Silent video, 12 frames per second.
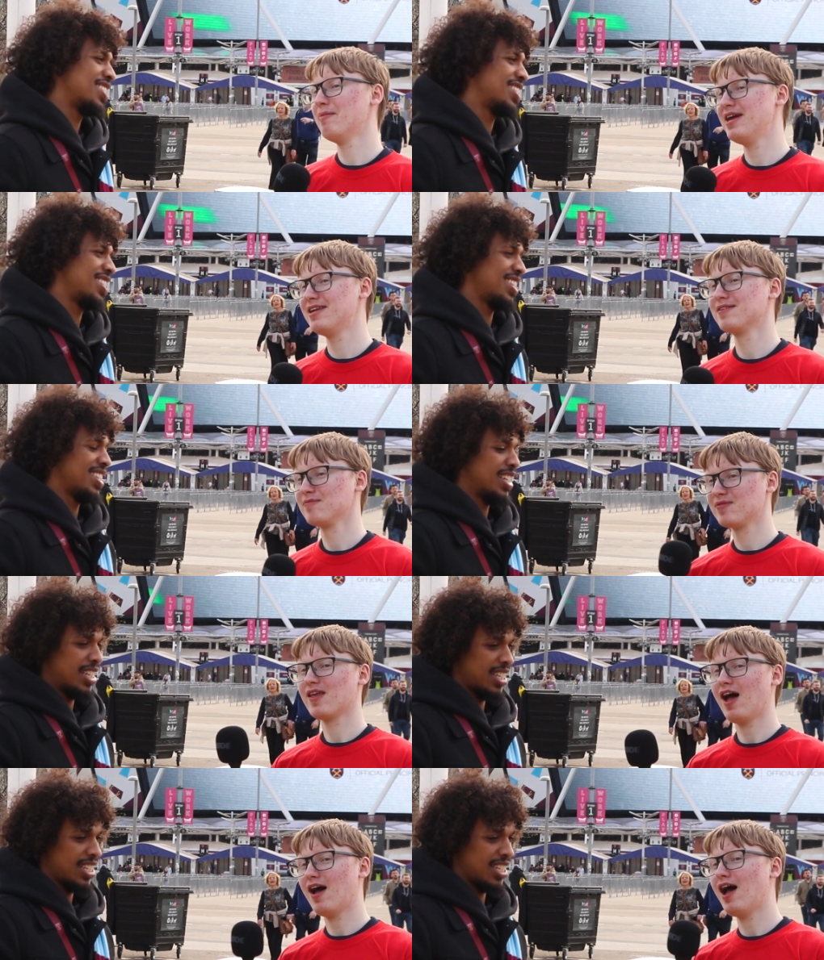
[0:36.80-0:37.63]
Speaker 1: mean,
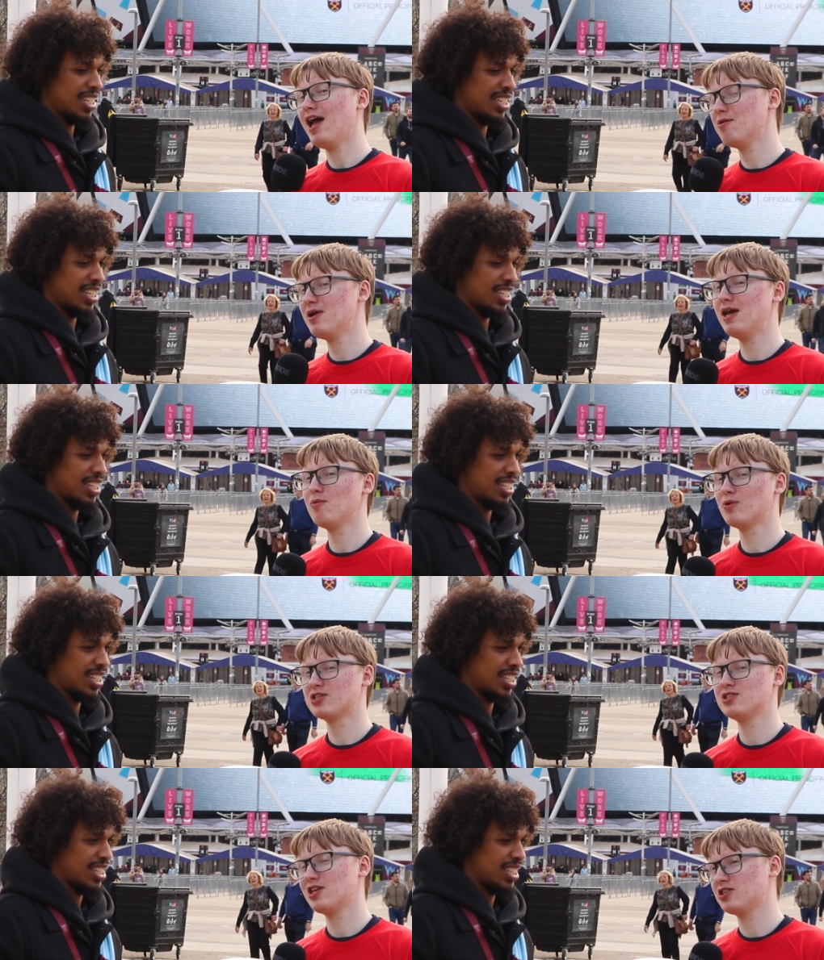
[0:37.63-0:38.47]
it, it,
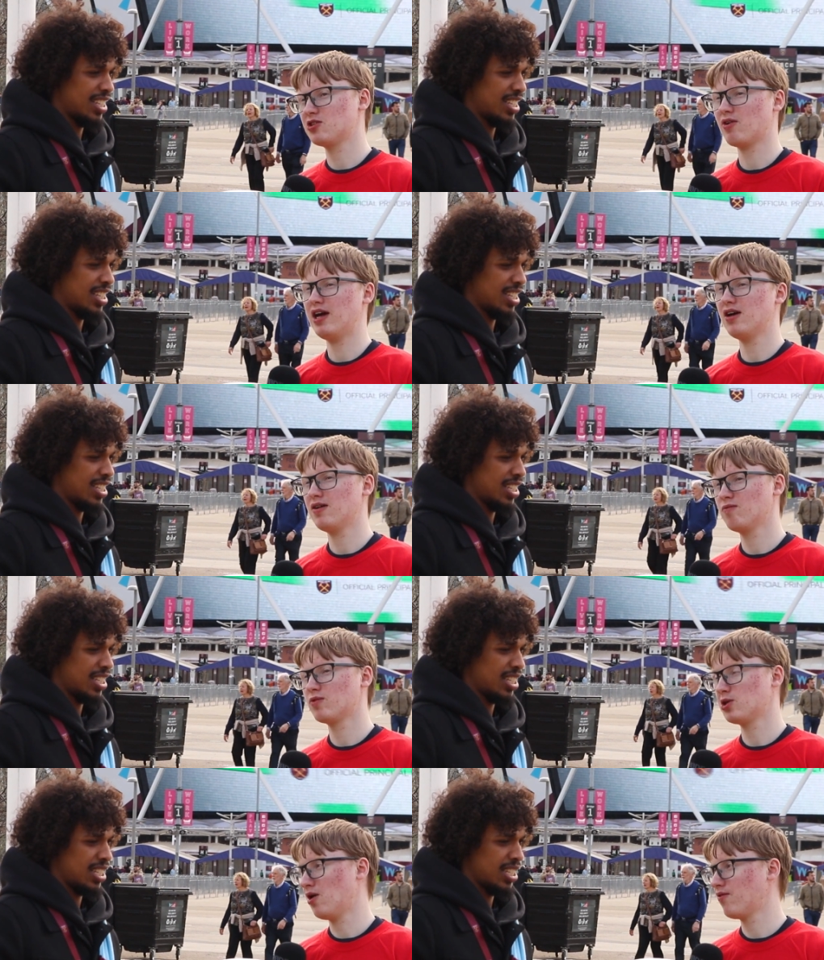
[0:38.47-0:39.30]
wasn't such a great
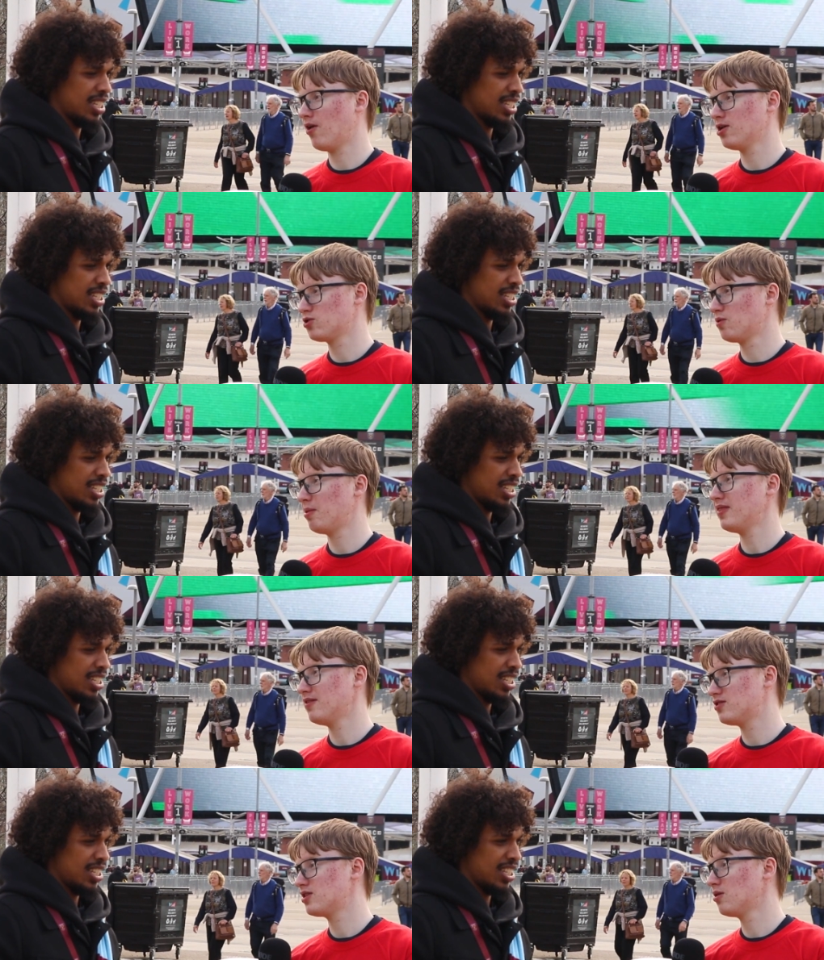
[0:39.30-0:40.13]
result for Arsenal, but
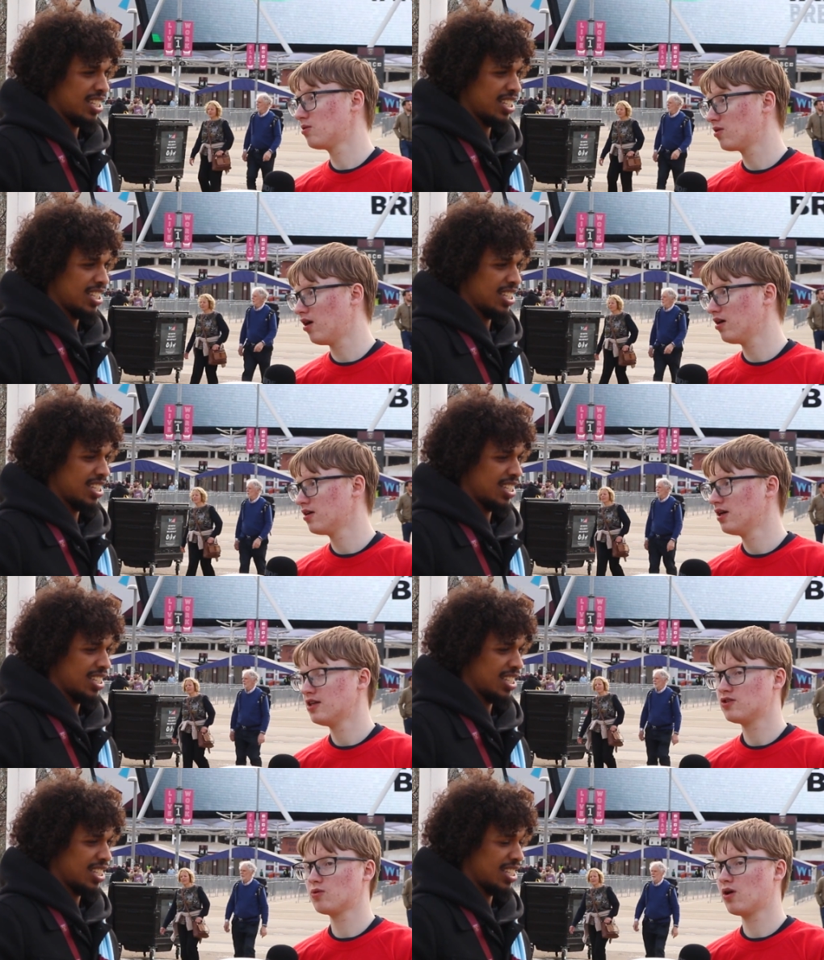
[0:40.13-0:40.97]
they've still got
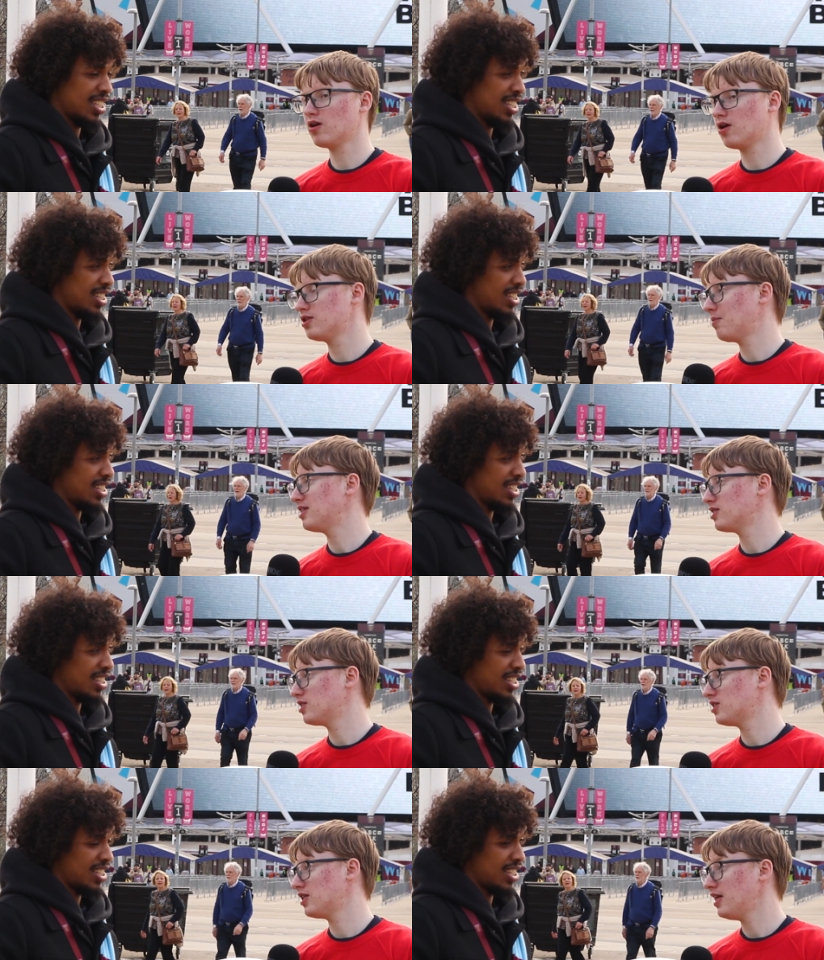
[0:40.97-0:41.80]
still got to go to
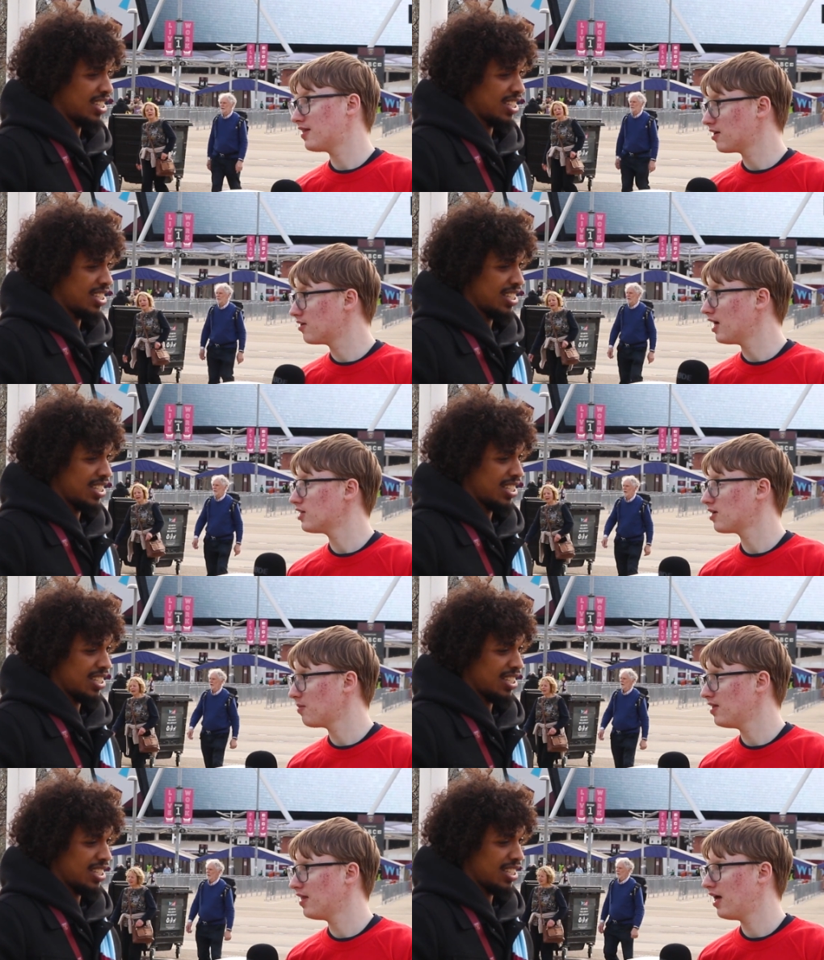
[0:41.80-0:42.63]
Manchester City. They could get
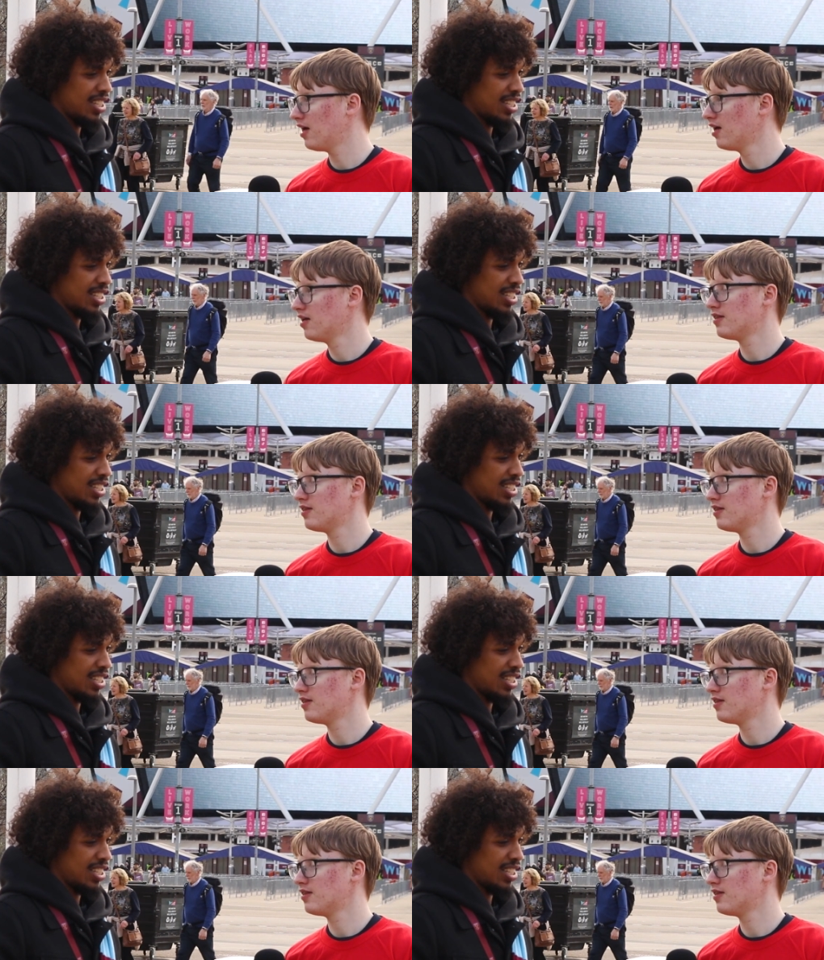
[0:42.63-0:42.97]
something there.